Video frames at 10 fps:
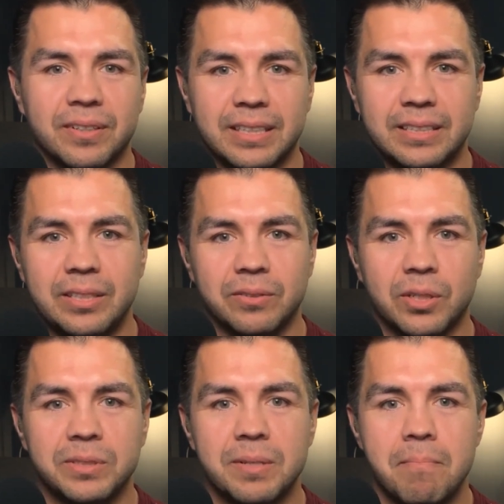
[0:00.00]
like there was
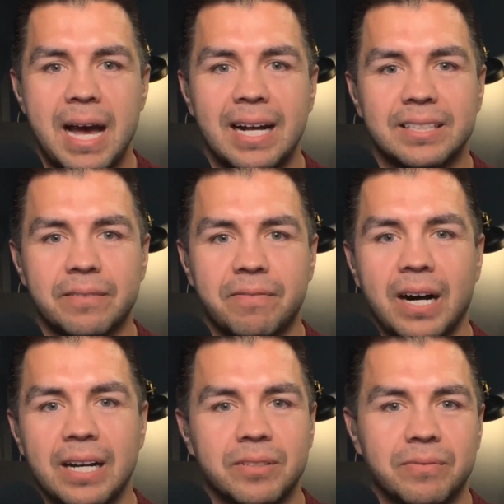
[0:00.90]
always a mass at
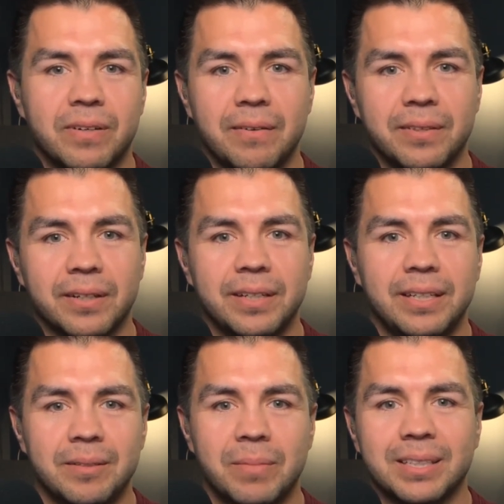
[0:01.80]
5 to
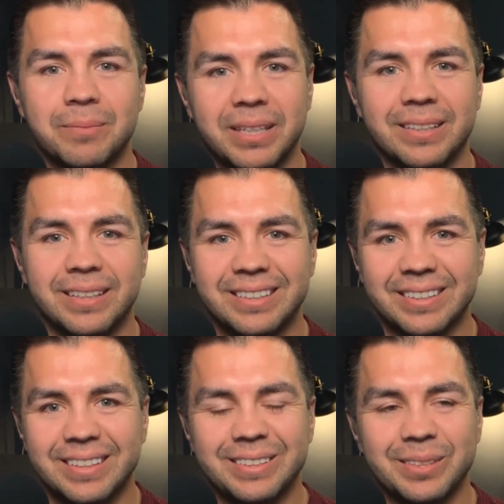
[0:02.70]
5:30 back in Meadow Lake,
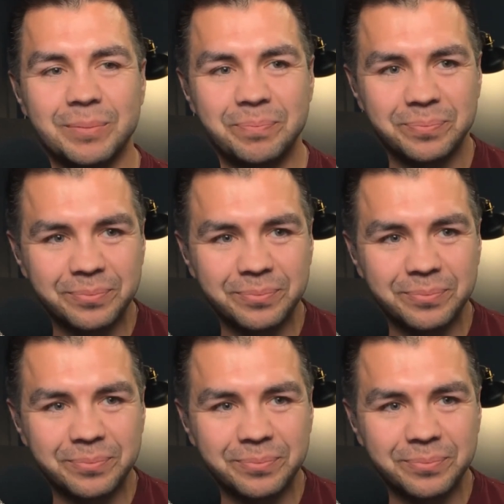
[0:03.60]
right? So